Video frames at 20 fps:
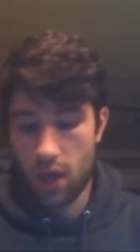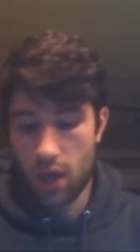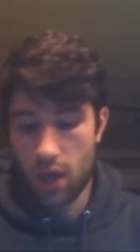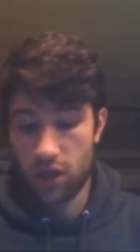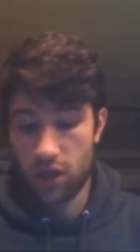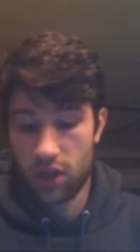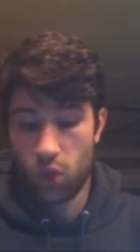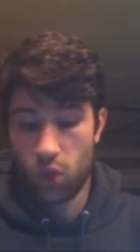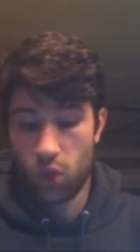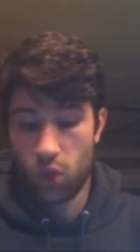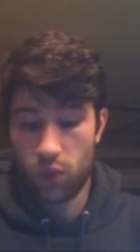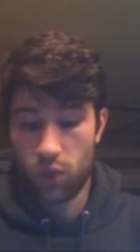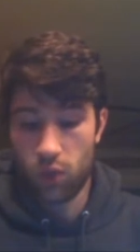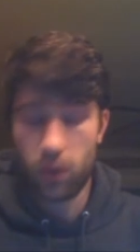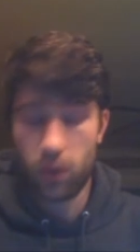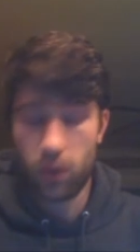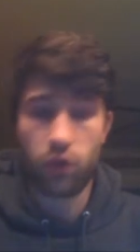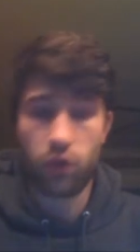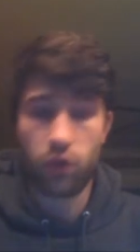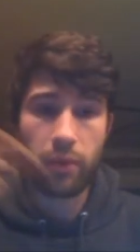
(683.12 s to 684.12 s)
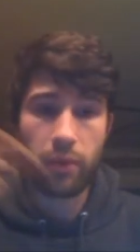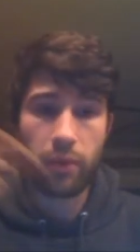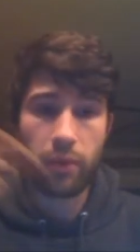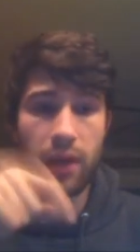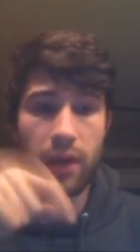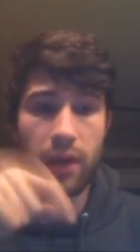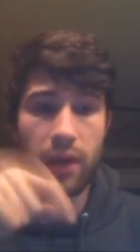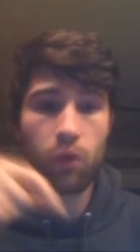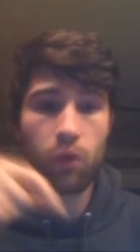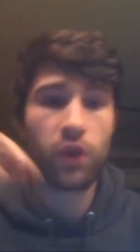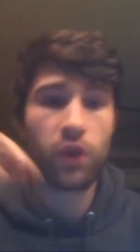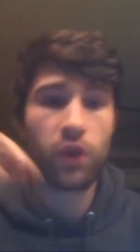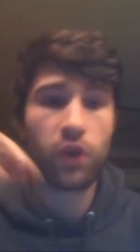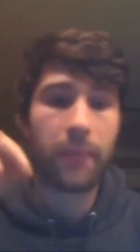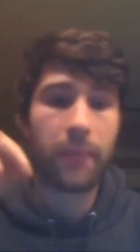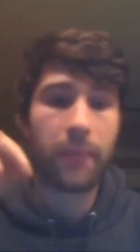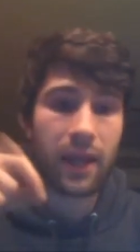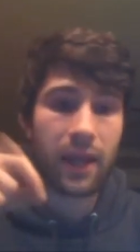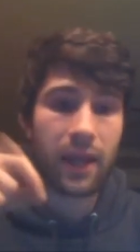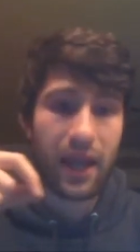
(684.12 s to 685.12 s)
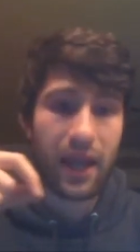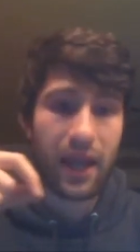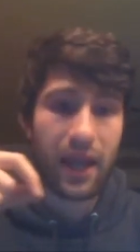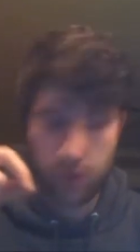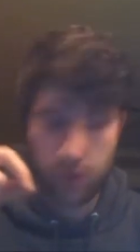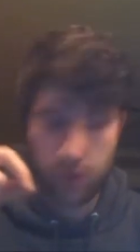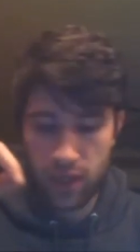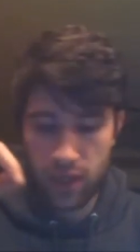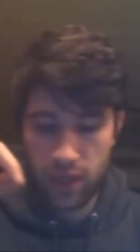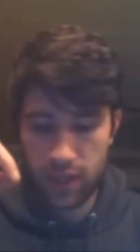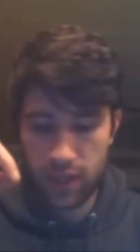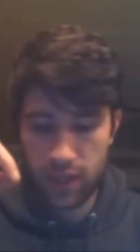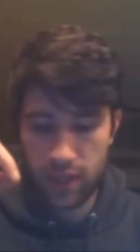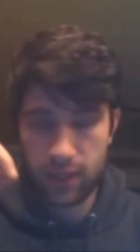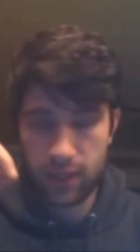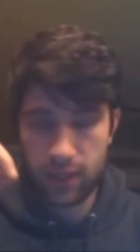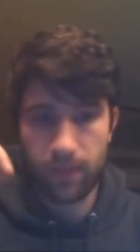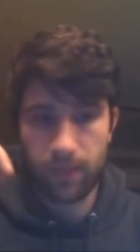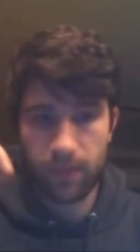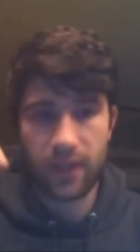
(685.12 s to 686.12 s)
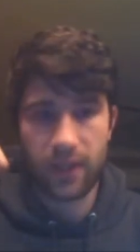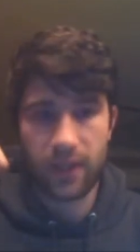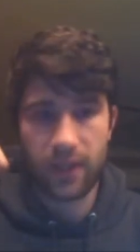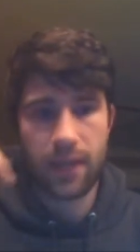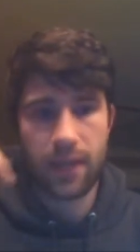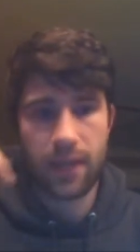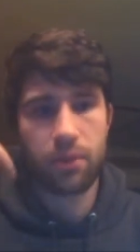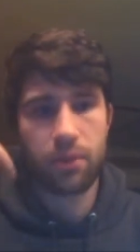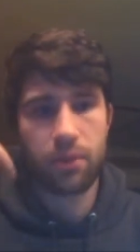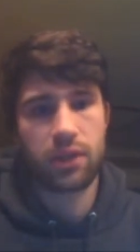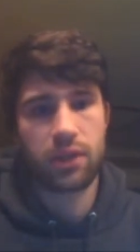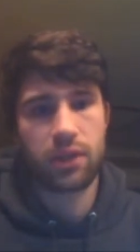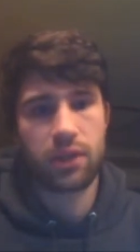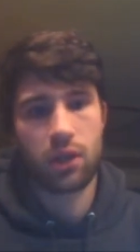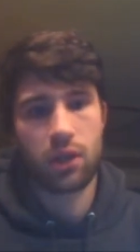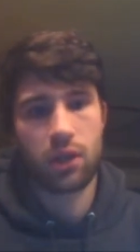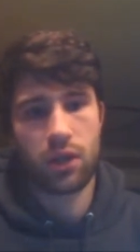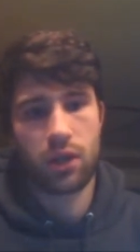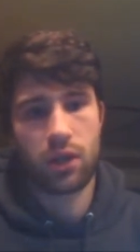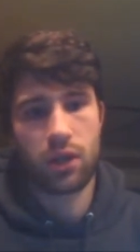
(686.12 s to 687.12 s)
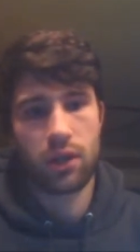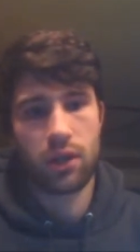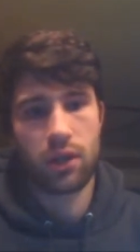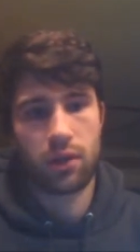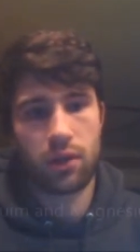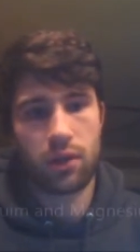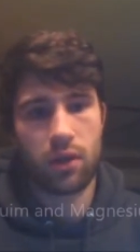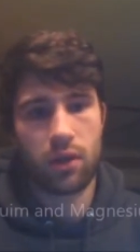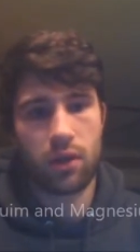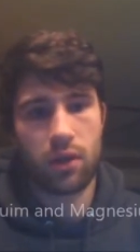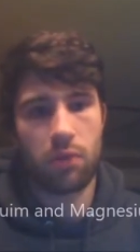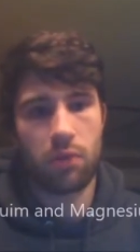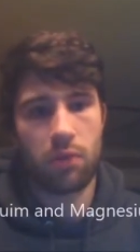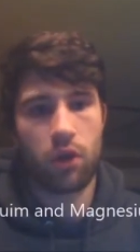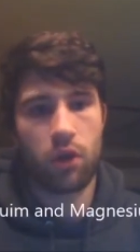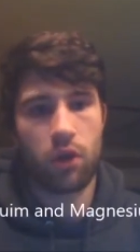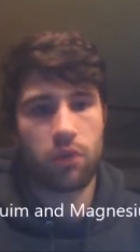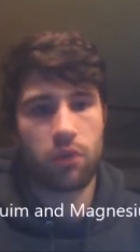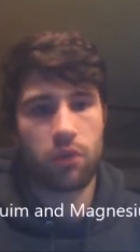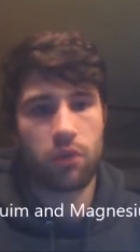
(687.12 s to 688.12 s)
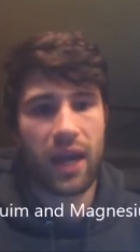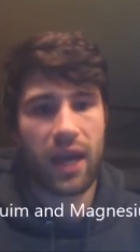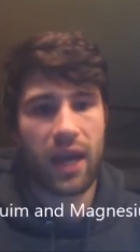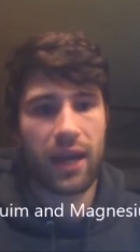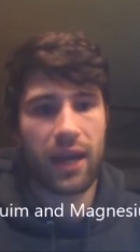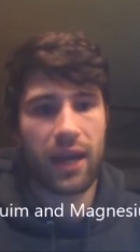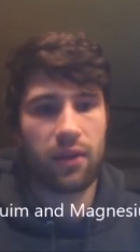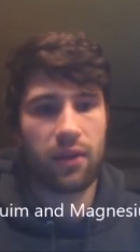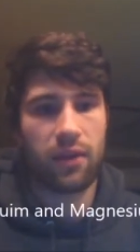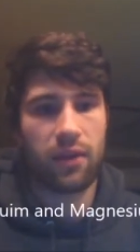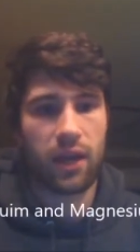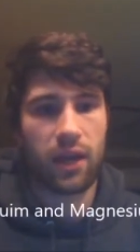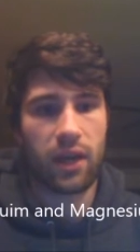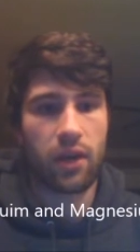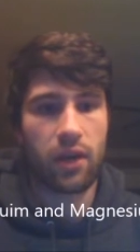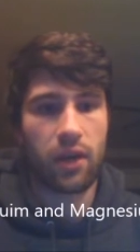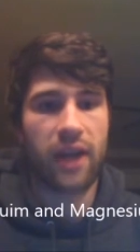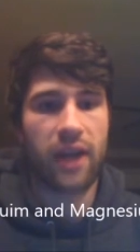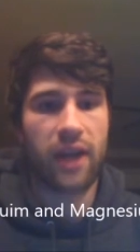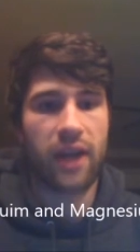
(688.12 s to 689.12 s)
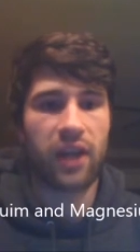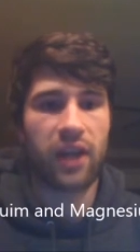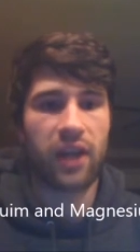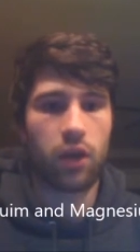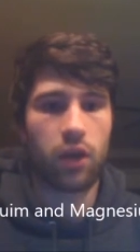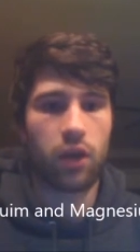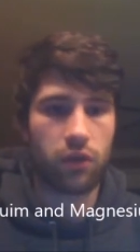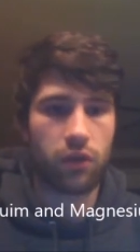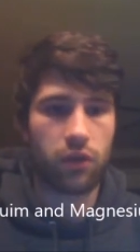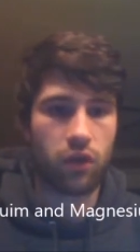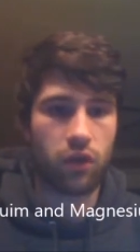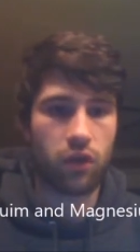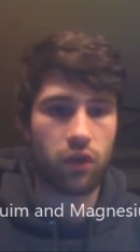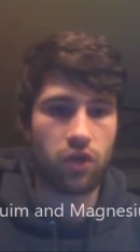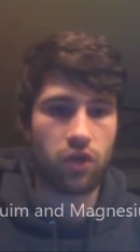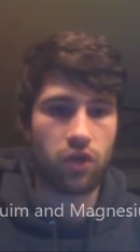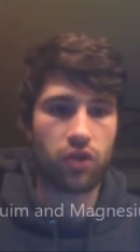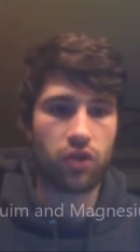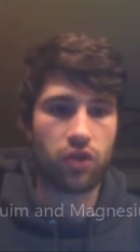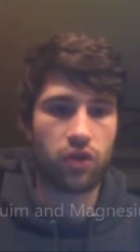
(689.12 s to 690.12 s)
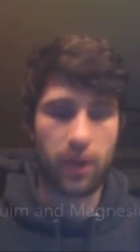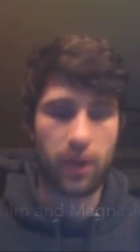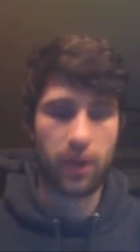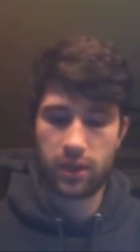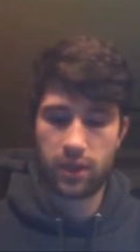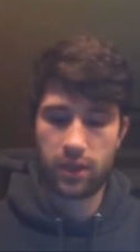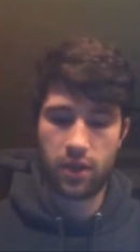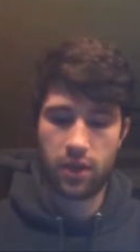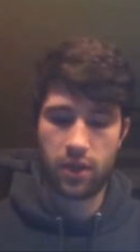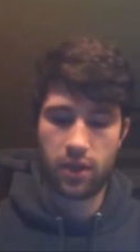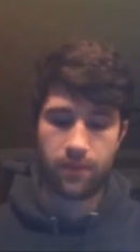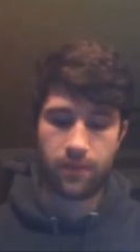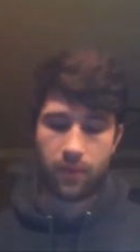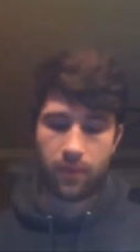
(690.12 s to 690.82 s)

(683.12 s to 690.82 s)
So what the remineralizer does is that puts the good uh, minerals back in it that are actually healthy for you to drink. So.